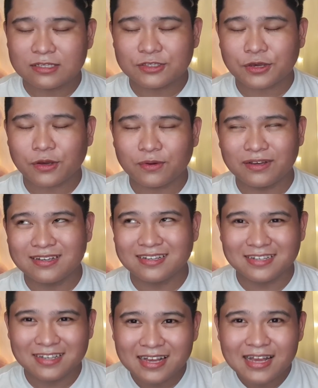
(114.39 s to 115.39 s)
So
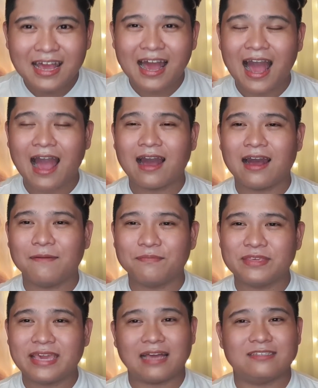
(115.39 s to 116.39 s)

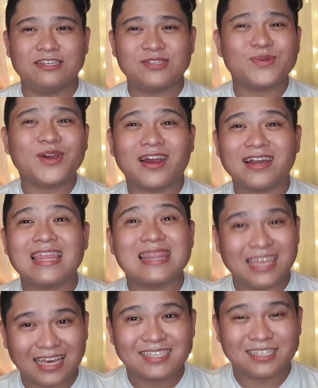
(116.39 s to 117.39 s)
yeah, disregard
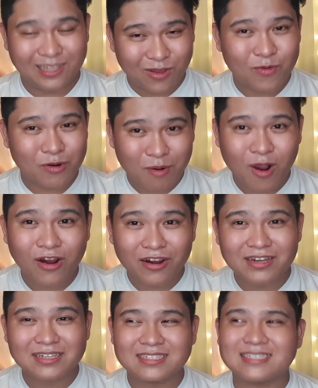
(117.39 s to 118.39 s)
this lower
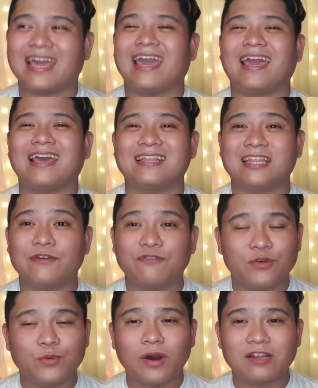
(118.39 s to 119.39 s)
part, and
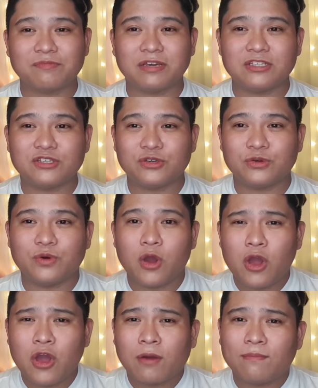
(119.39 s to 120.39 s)
if you want me to
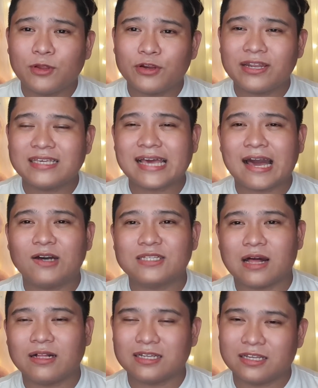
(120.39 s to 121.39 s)
blur this out,
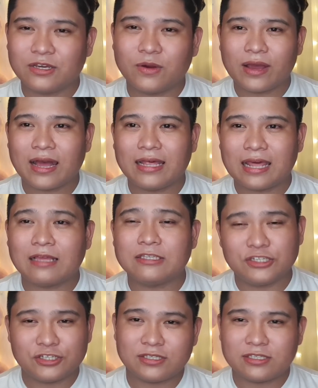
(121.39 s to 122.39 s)
I'm gonna ahead
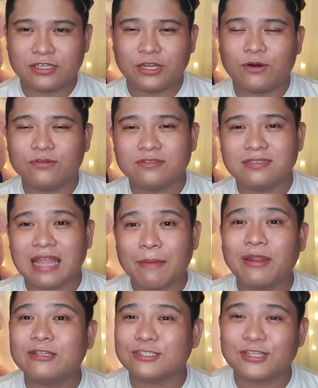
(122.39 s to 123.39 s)
and just, you know,
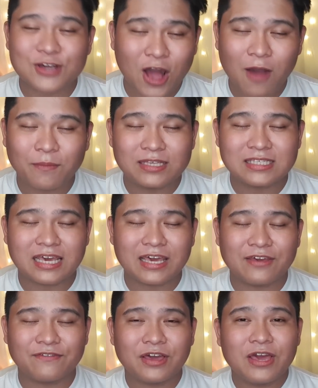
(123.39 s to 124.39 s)
let me know in the comments
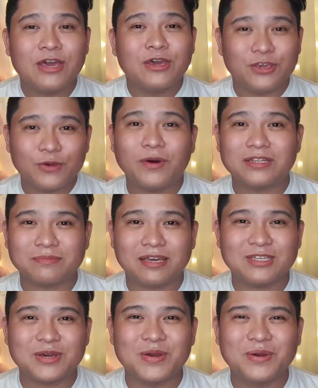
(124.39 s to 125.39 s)
if you want
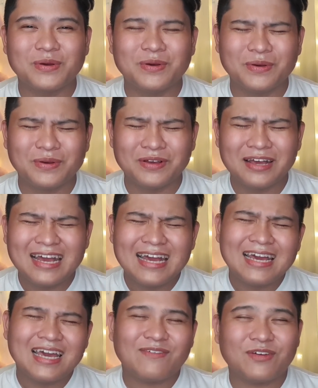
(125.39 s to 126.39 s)
me to
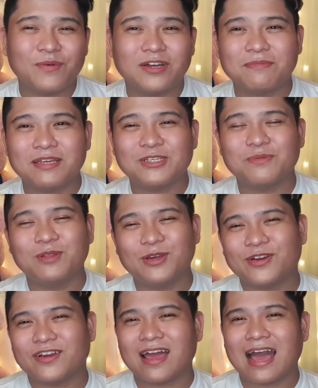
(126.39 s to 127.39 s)
if you want me to
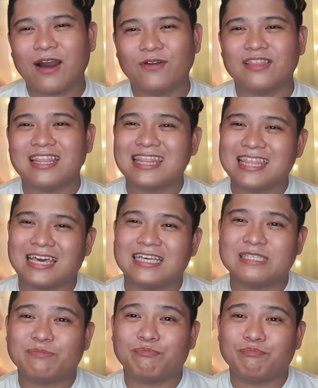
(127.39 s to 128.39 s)
blur out
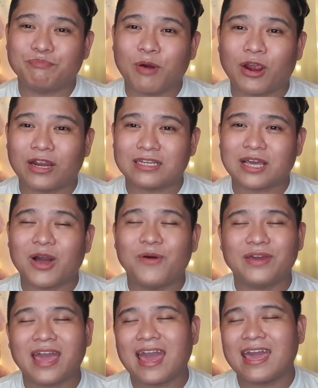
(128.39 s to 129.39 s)
this part.
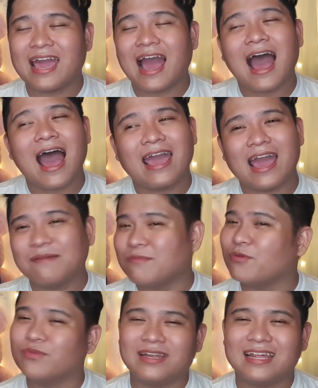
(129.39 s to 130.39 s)
Okay, I am
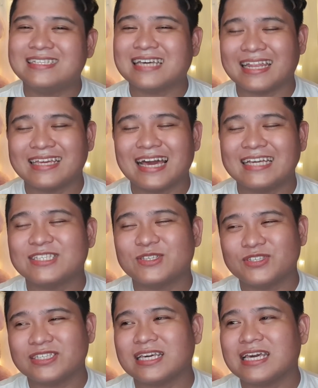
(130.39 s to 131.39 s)
really excited, guys,
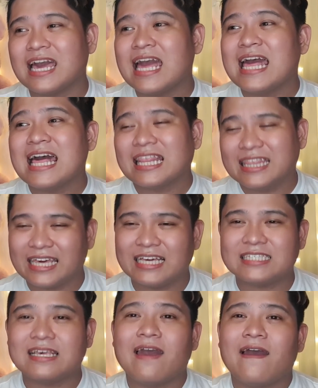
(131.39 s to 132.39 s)
to see
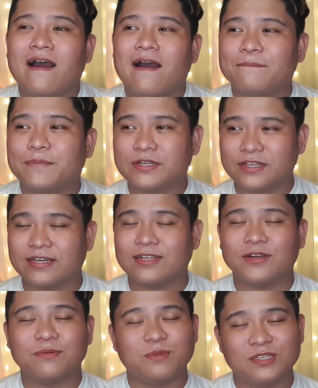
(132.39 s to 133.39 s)
this
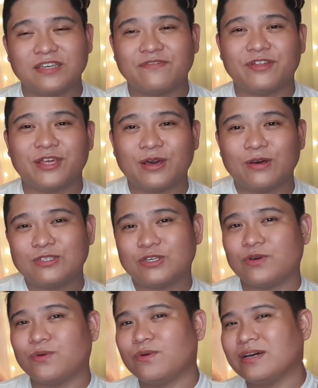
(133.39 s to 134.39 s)
particular music video,
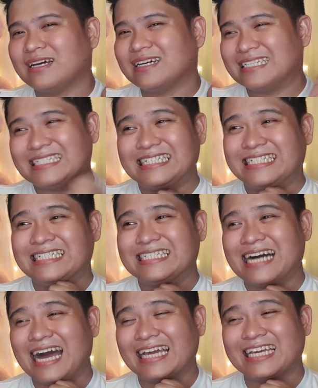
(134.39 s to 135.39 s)
so
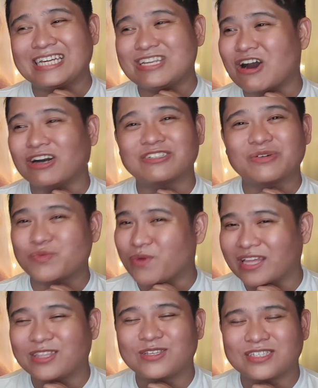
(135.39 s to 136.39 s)
I cannot
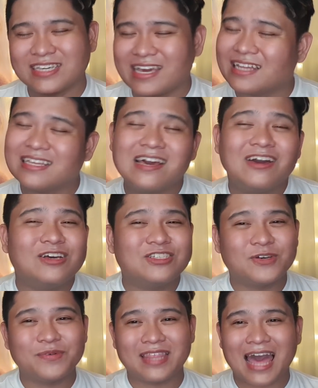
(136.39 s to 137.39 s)
wait to see it.
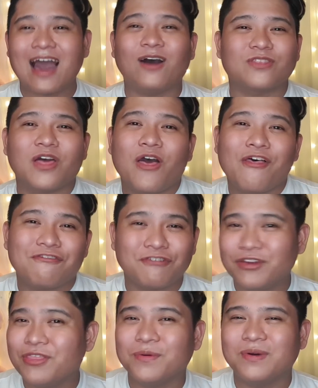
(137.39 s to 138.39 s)
So without
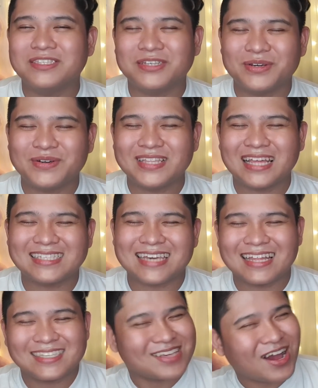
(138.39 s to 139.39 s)
further ado, let's
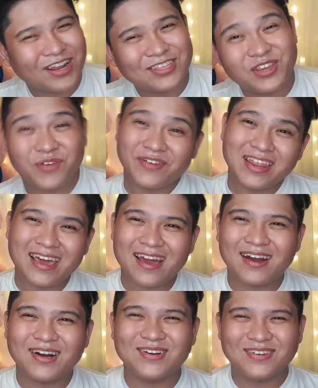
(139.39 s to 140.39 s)
get started to the
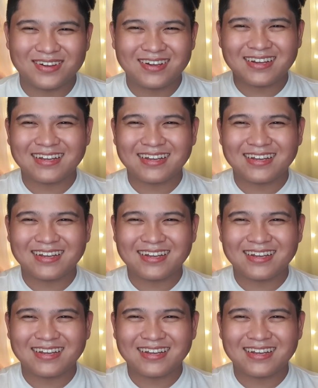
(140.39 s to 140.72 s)
video.